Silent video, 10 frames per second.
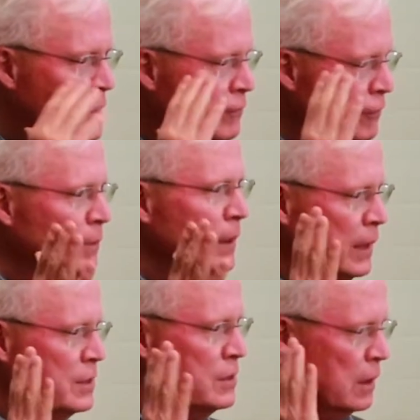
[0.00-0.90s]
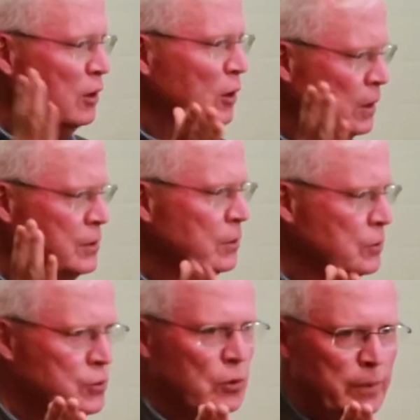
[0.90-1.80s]
So for me, a
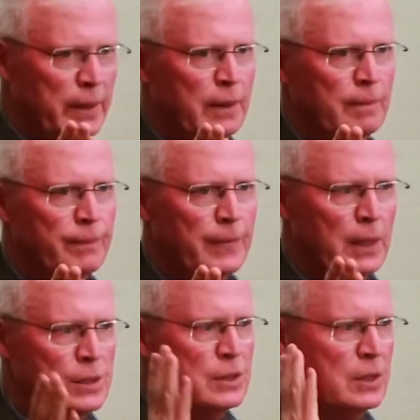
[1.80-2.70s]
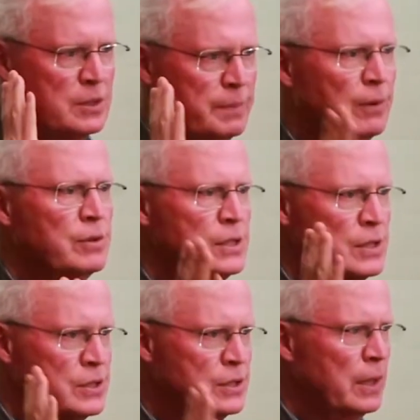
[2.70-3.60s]
psychological trauma is an experience
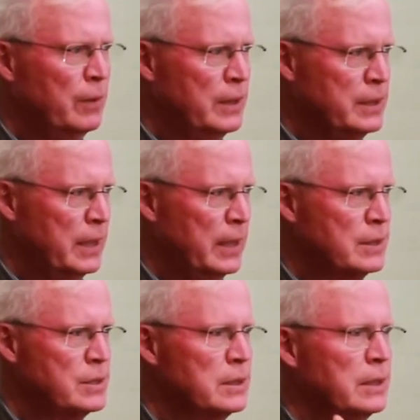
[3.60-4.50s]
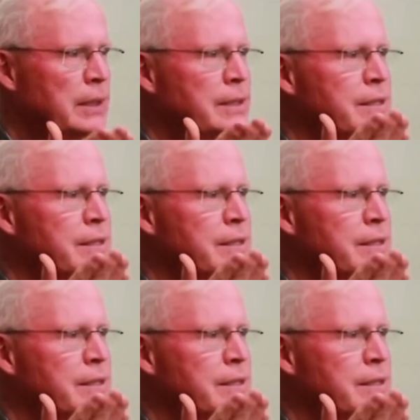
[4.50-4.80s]
that's so intense